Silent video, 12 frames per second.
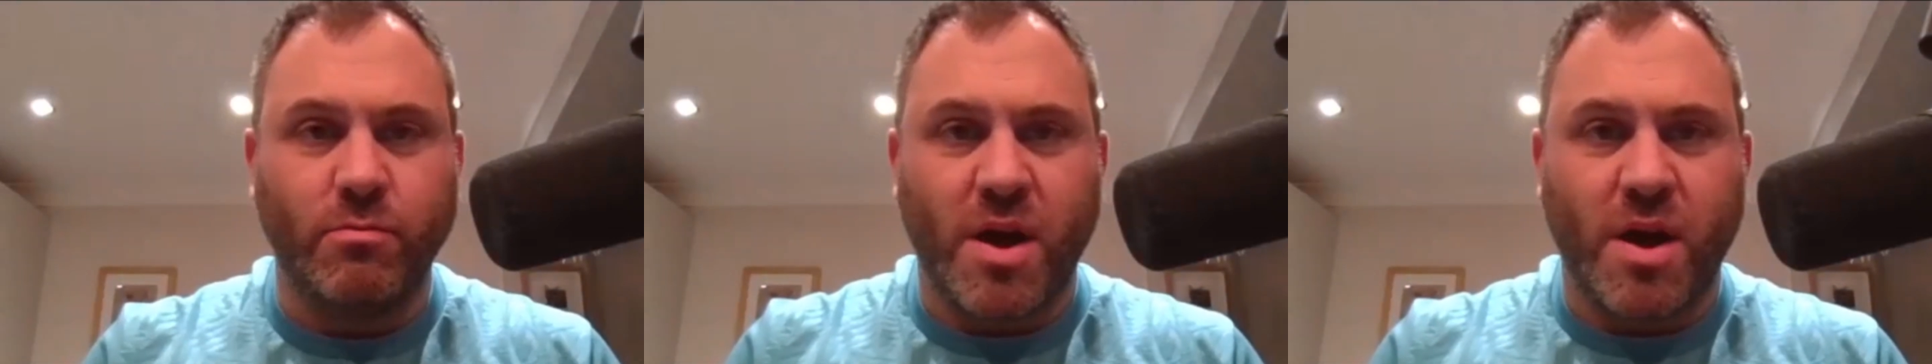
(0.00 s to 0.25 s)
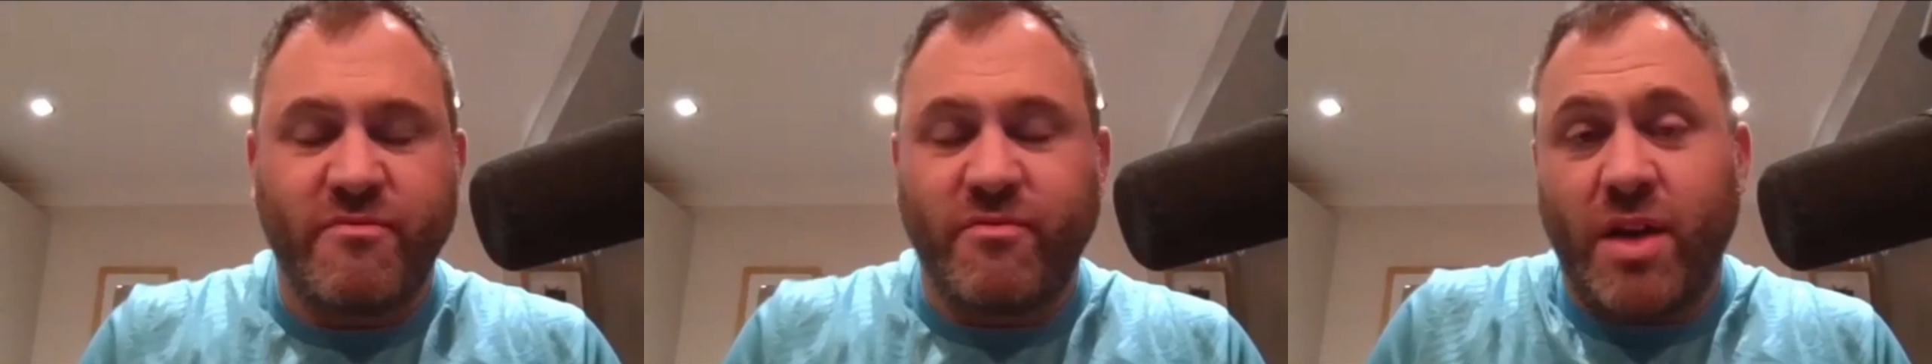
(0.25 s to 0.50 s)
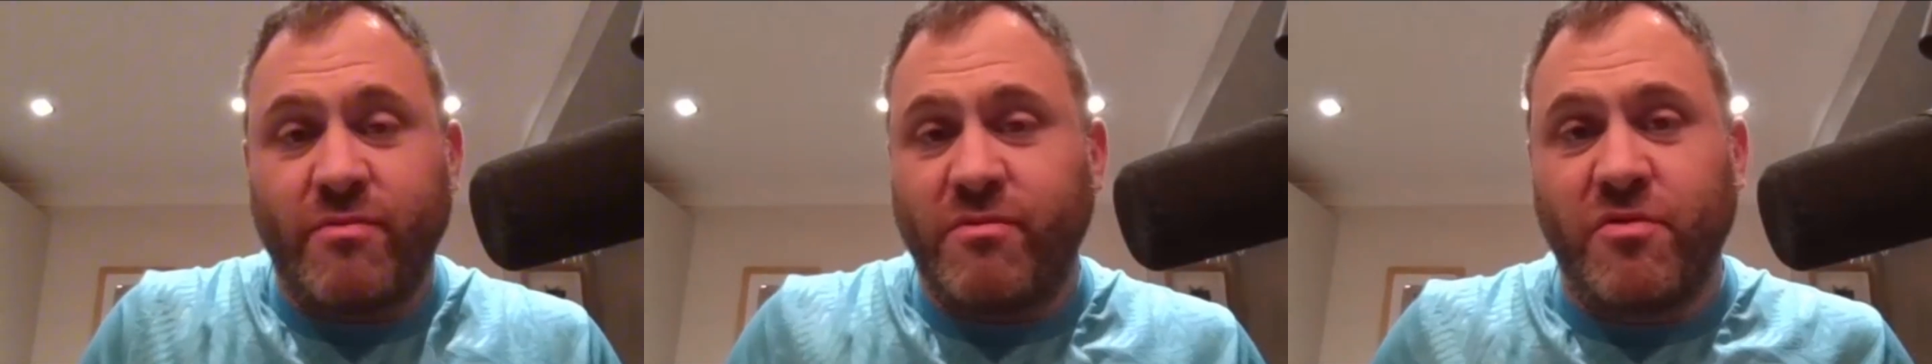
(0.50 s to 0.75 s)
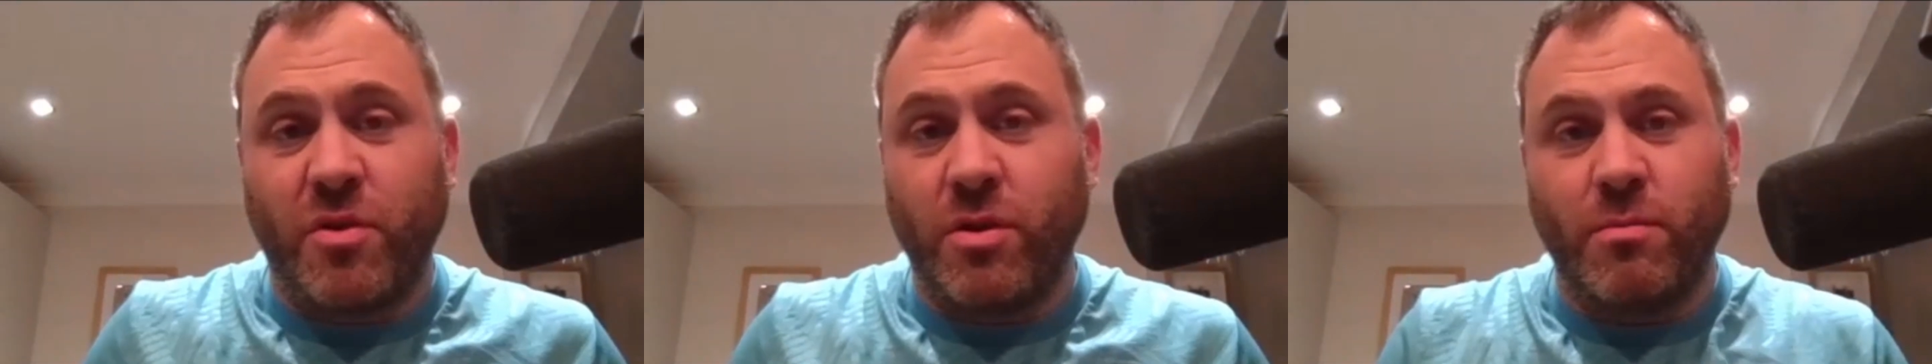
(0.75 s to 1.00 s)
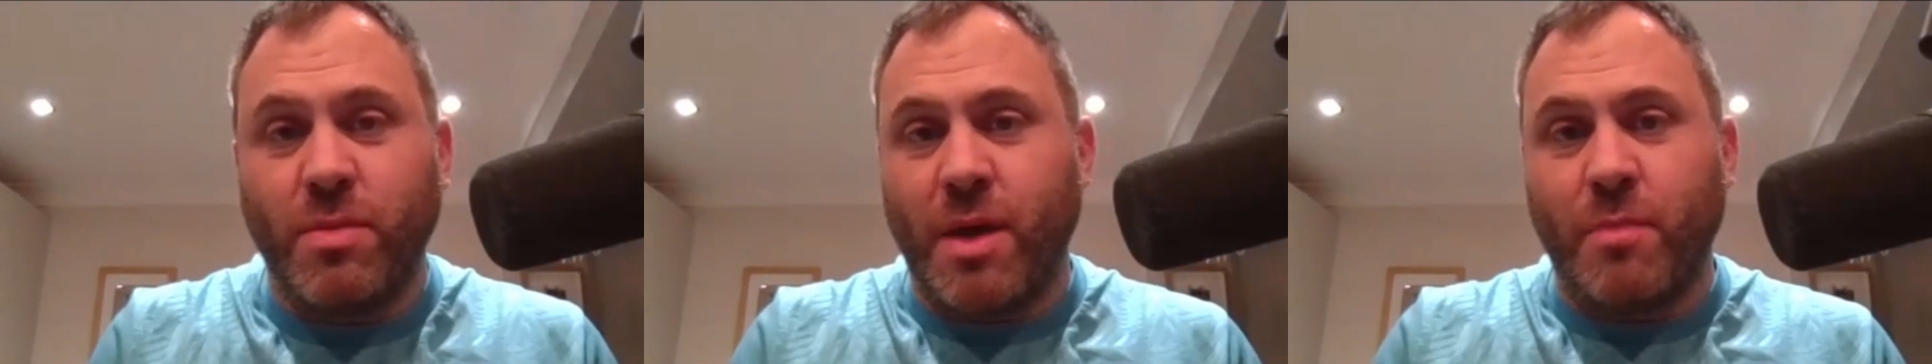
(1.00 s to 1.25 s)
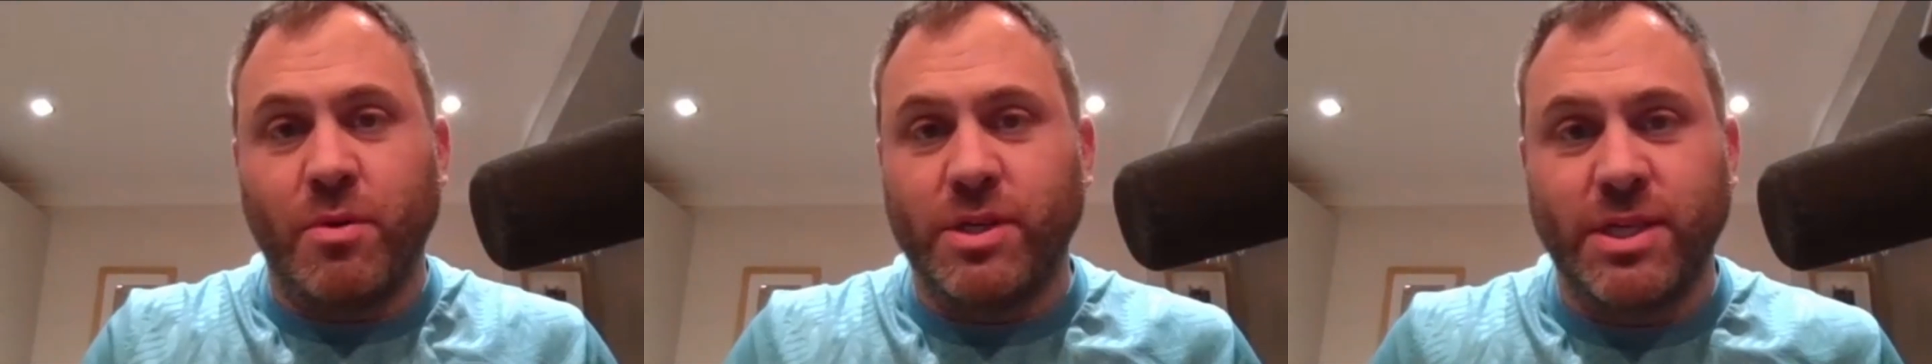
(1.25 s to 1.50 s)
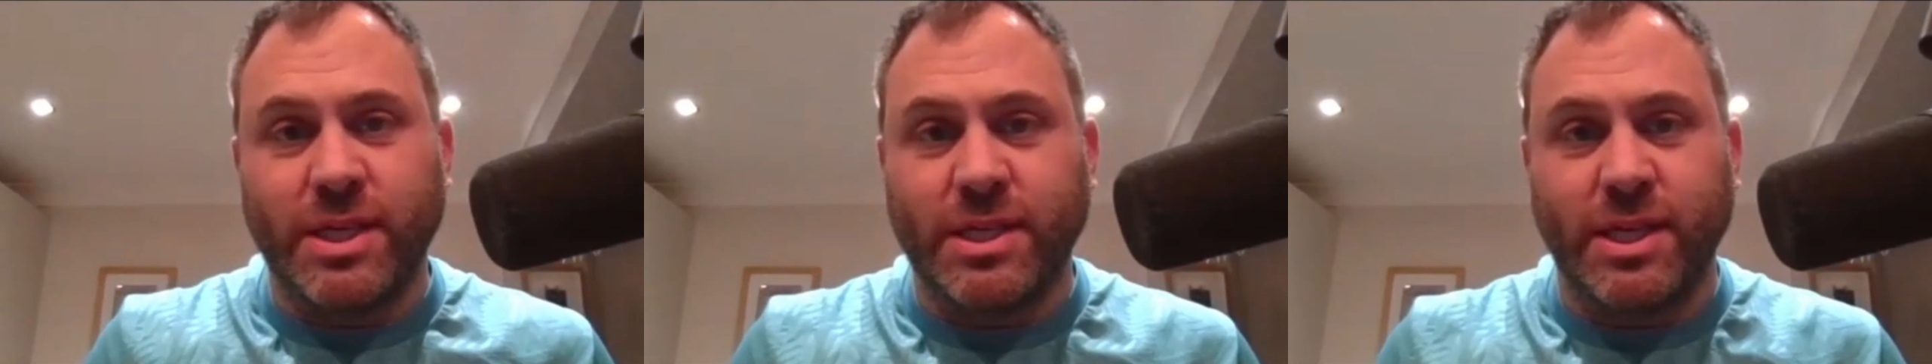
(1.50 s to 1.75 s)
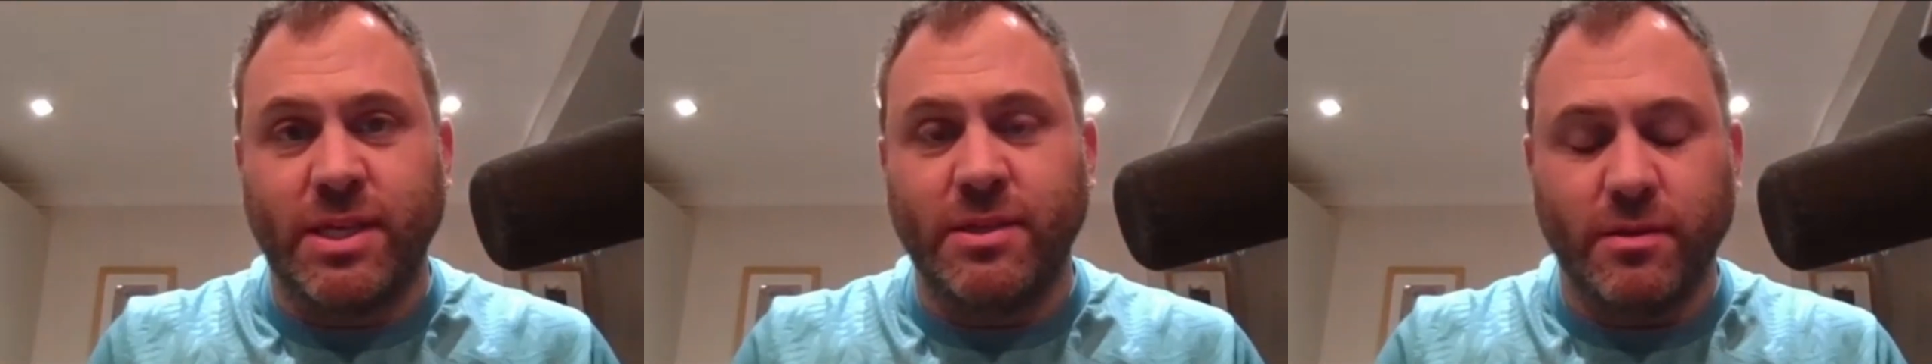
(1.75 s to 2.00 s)
I haven't followed them that much this
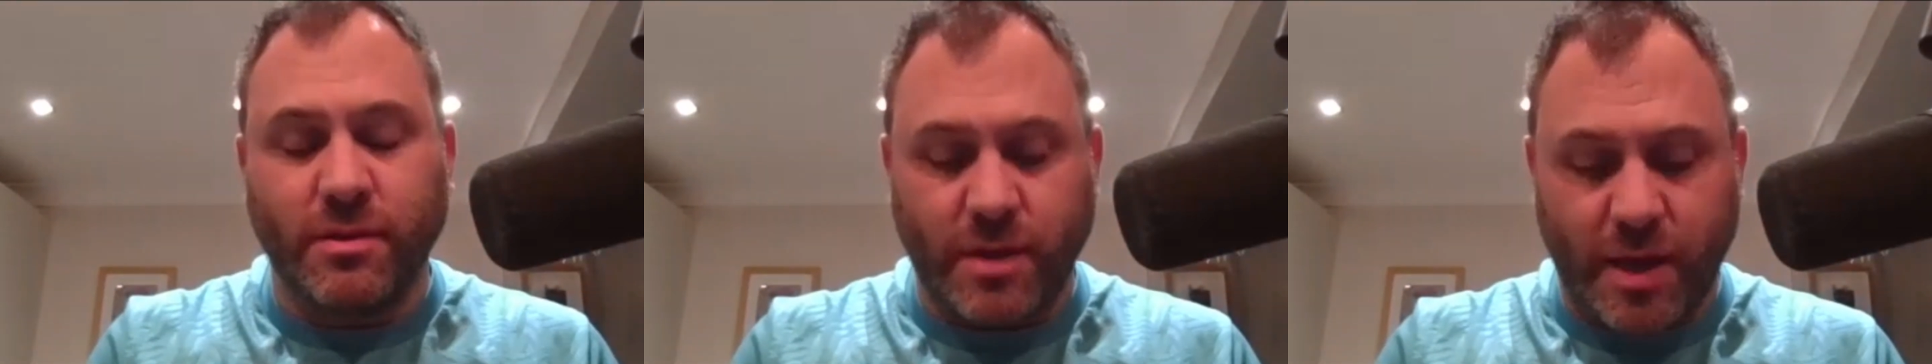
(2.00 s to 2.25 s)
season.